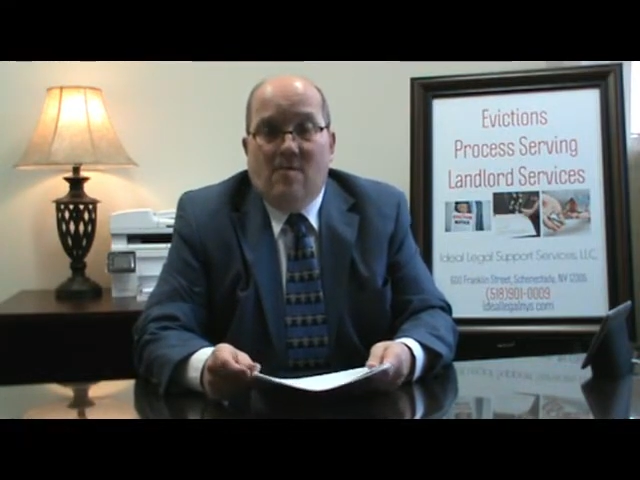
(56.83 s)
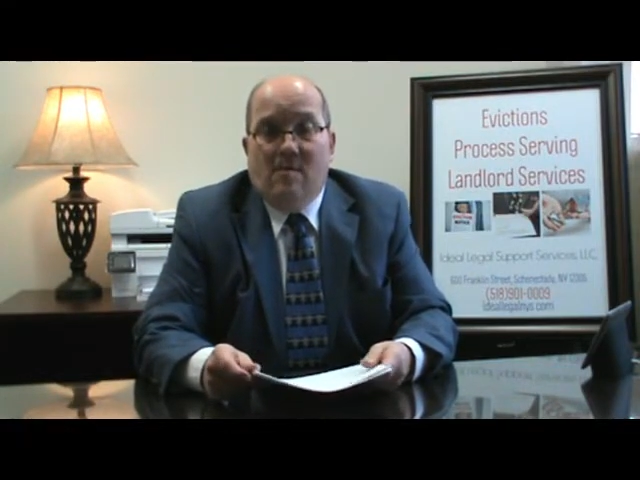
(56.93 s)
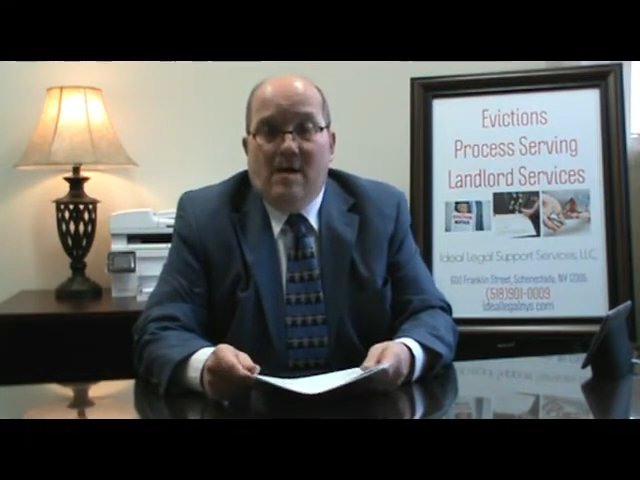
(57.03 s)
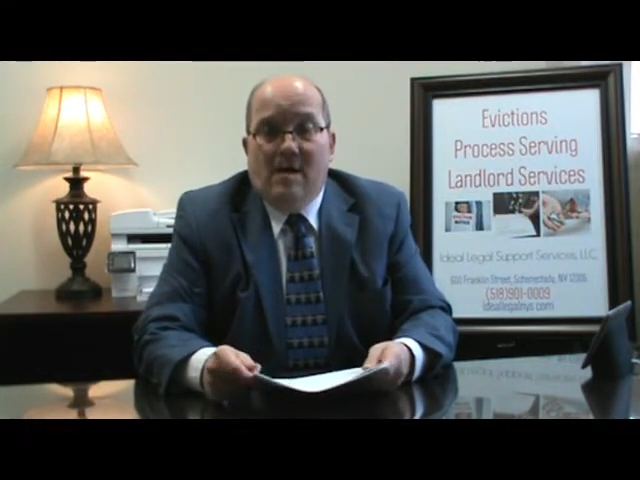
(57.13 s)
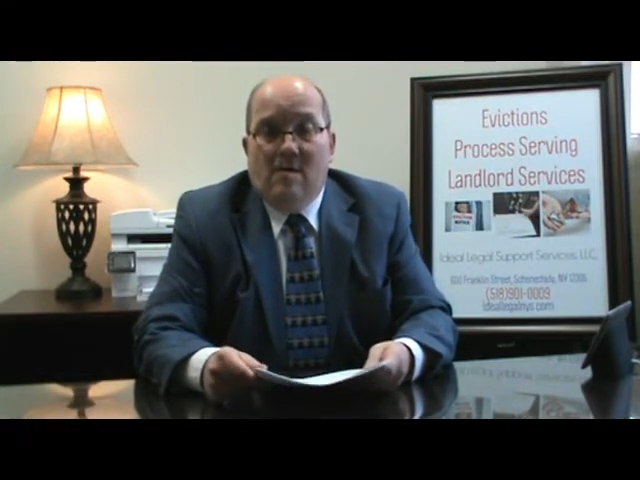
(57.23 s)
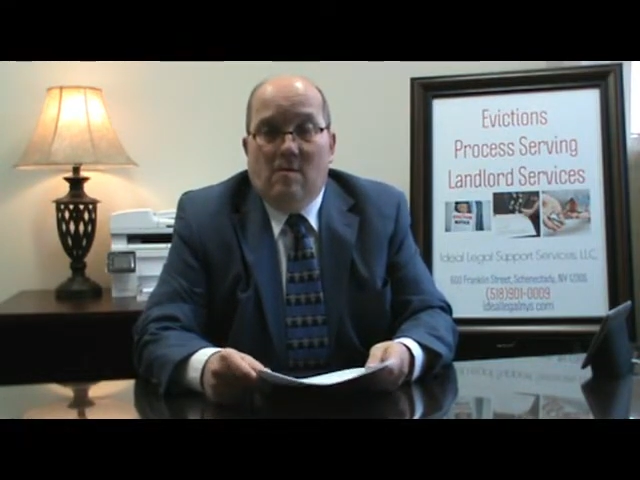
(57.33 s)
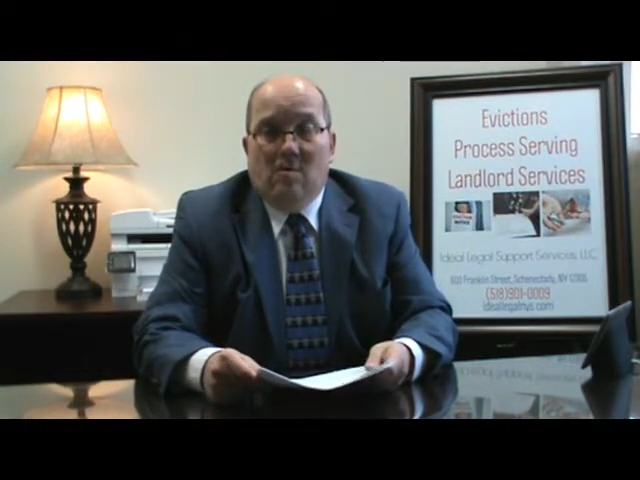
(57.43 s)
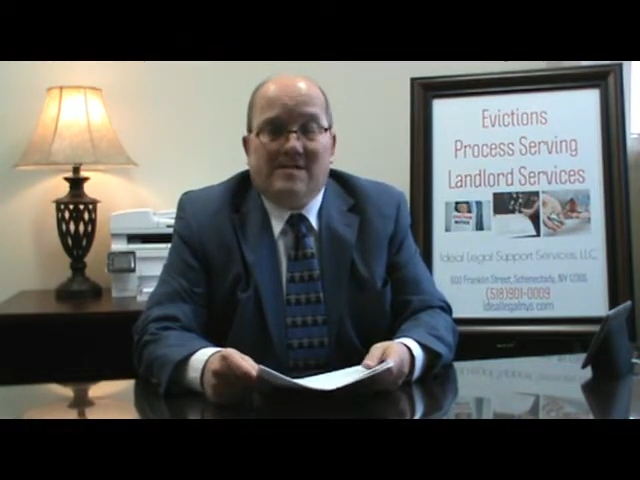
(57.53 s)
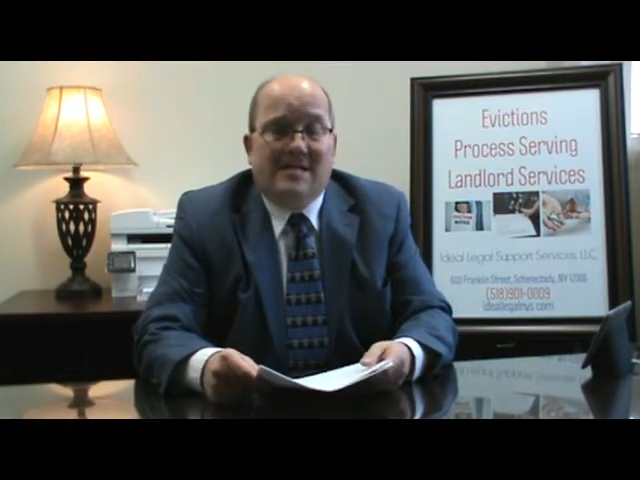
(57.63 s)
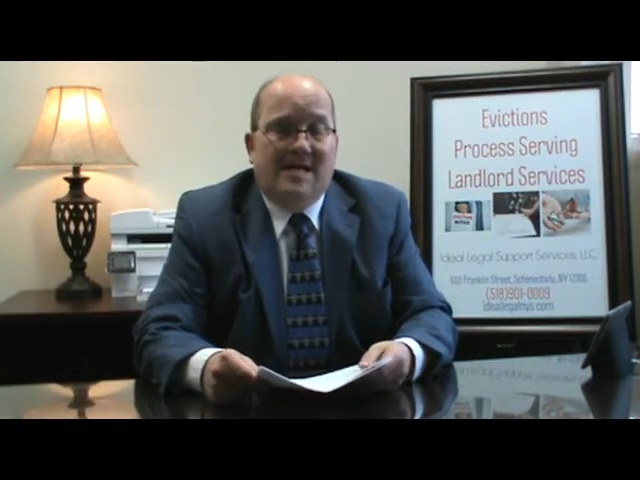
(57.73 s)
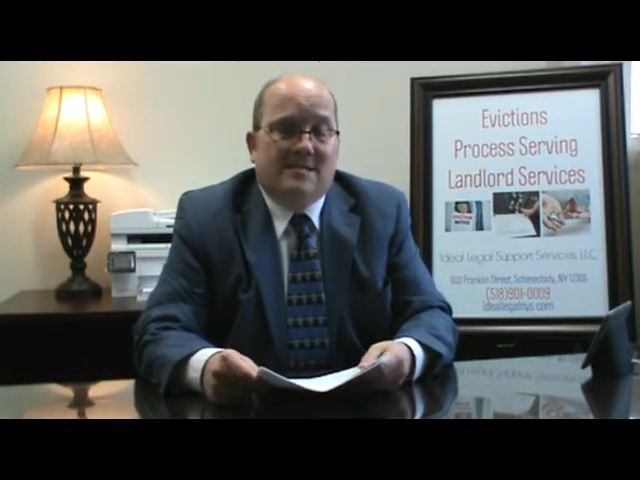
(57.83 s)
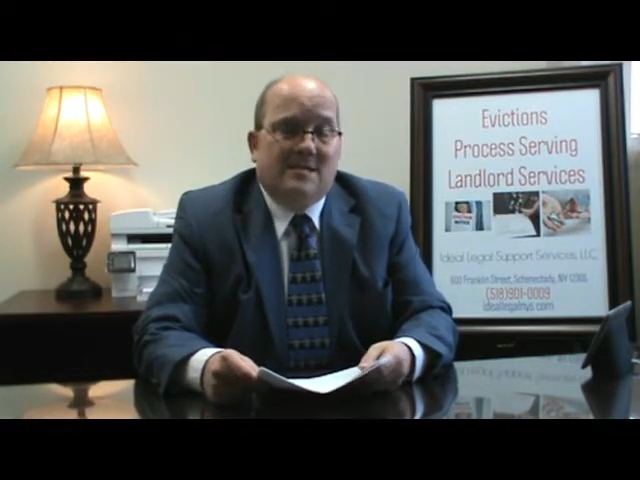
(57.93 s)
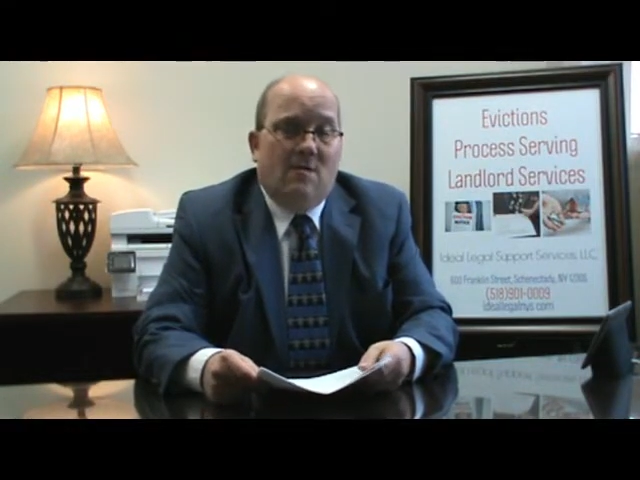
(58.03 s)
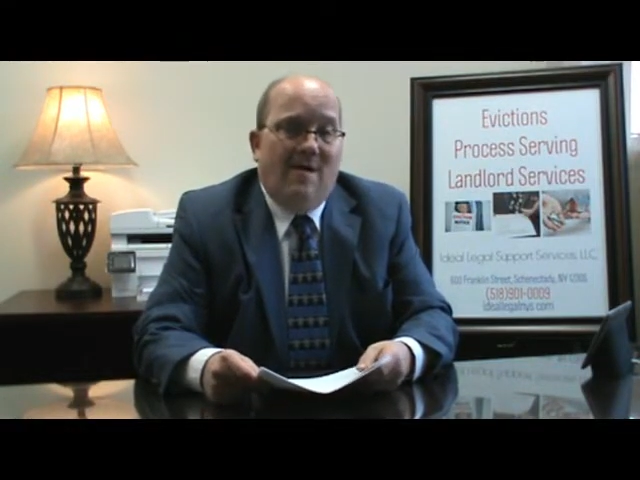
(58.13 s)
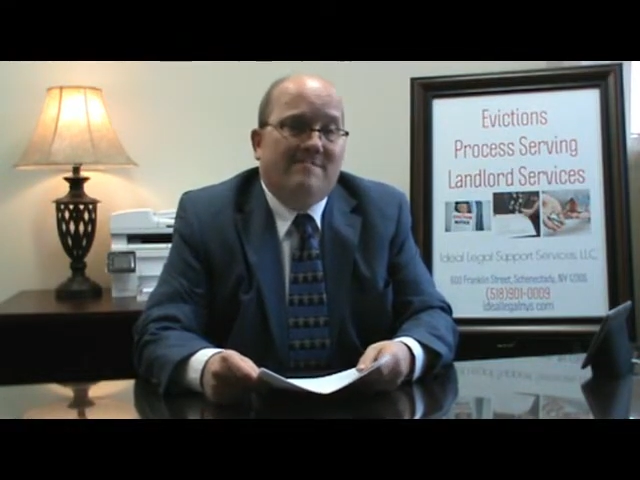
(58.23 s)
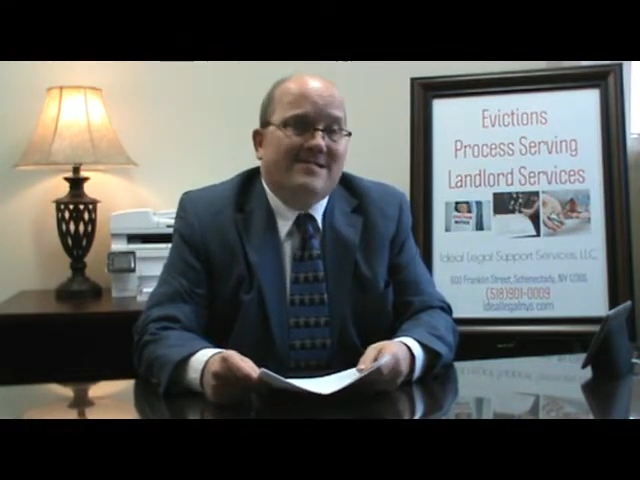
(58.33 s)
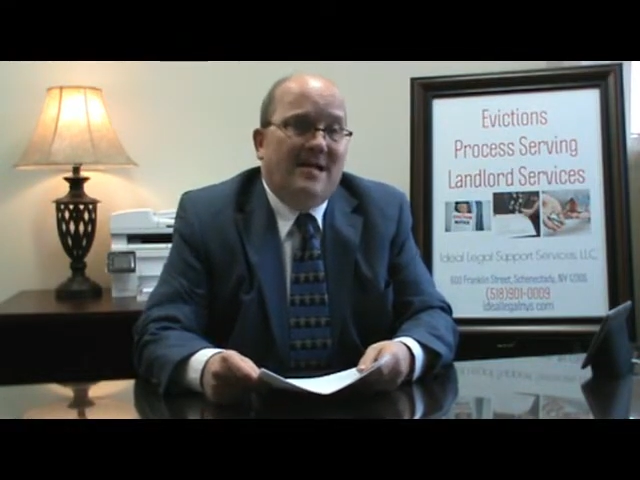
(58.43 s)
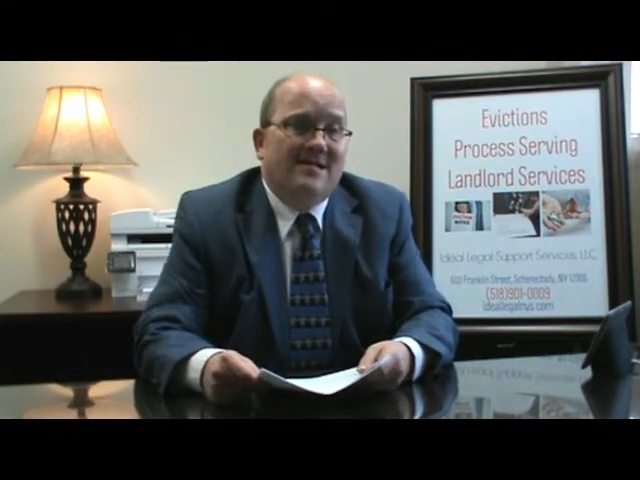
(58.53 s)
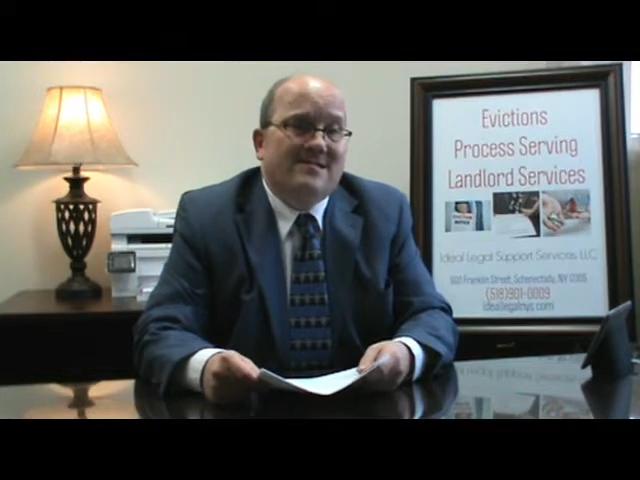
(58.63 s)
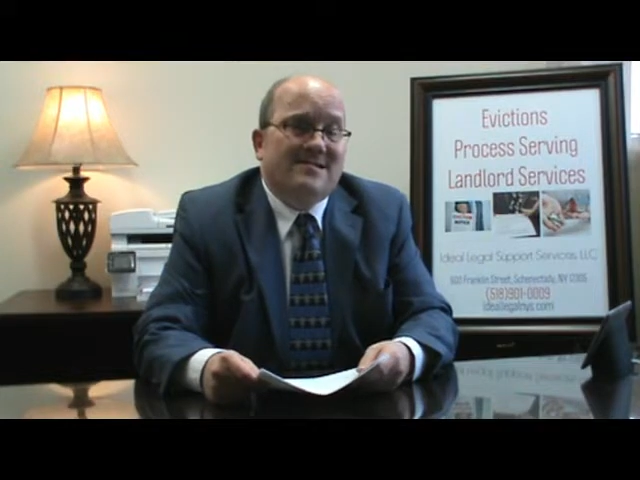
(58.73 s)
We looked at
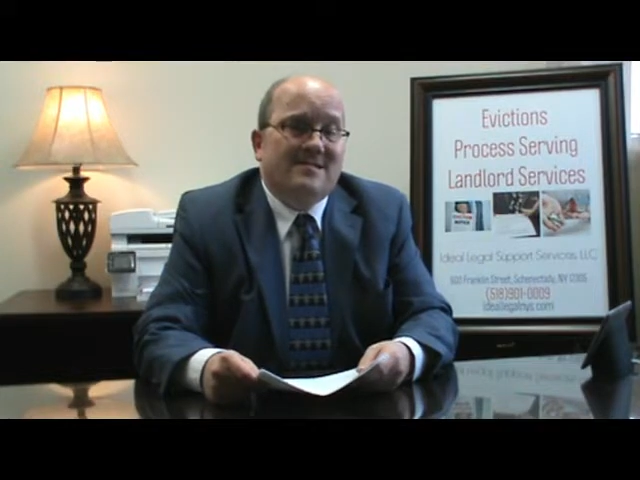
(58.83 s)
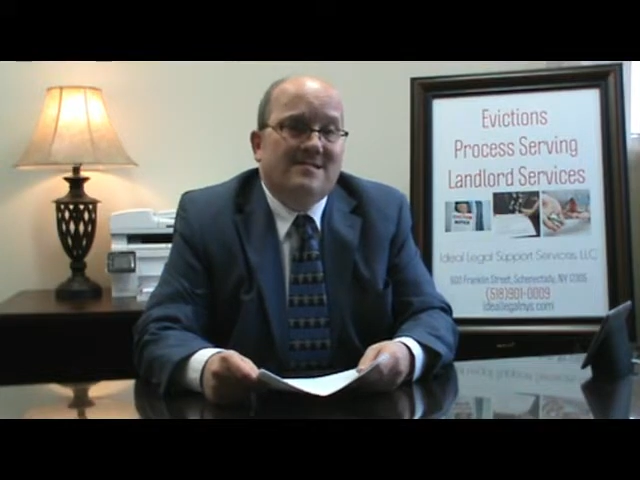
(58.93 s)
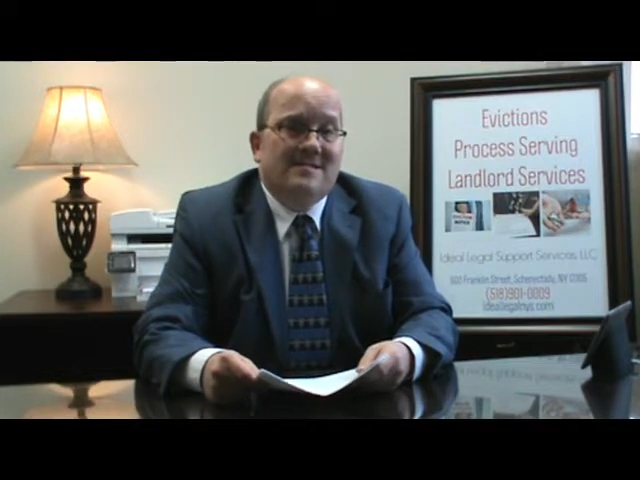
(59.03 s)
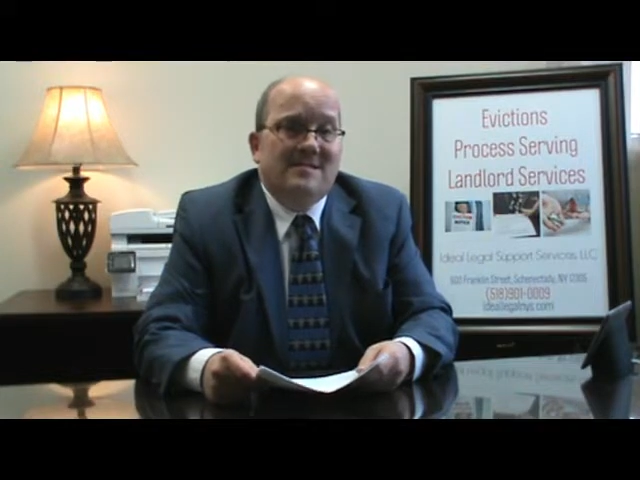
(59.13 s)
websites